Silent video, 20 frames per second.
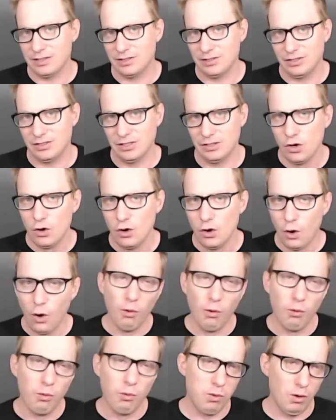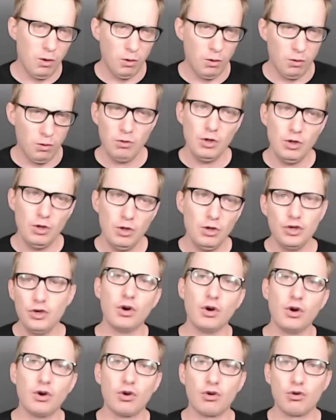Oh, well, you agreed to a
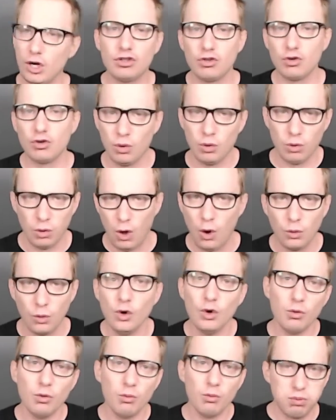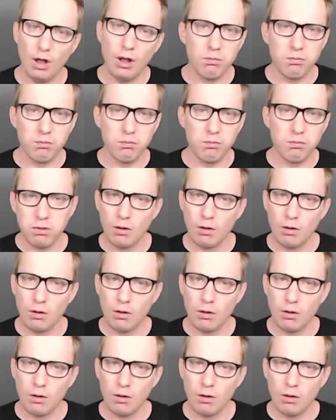loan, blah, blah, blah.